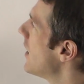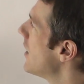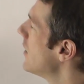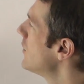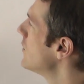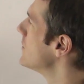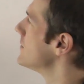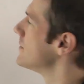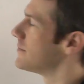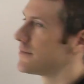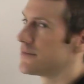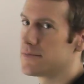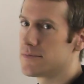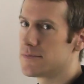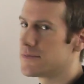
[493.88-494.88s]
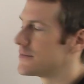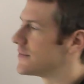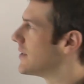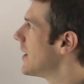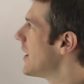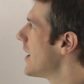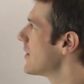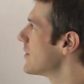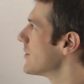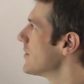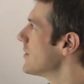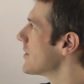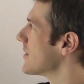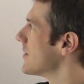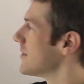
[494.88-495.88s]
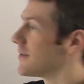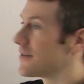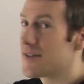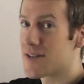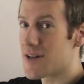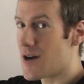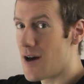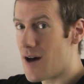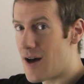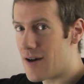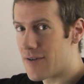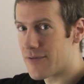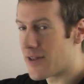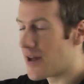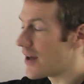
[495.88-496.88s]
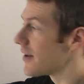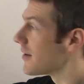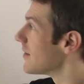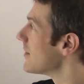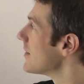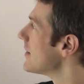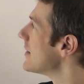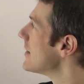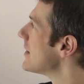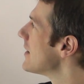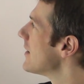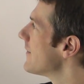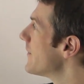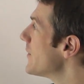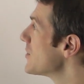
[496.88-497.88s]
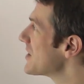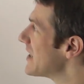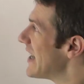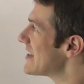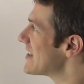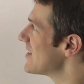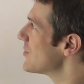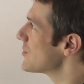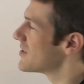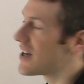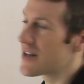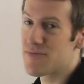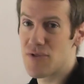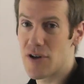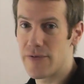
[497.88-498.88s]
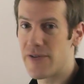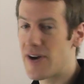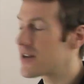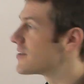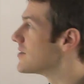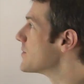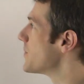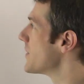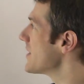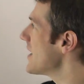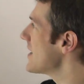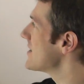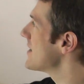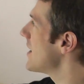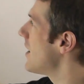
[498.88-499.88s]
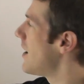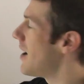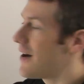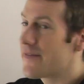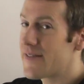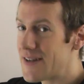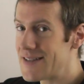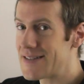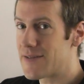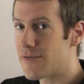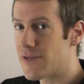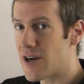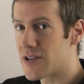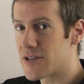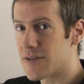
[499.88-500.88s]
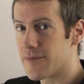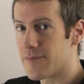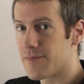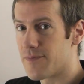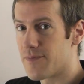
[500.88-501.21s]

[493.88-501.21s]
Oh, hang on, look, there's a half there. At first glance it looks like no fractions, but yes, a half is a fraction.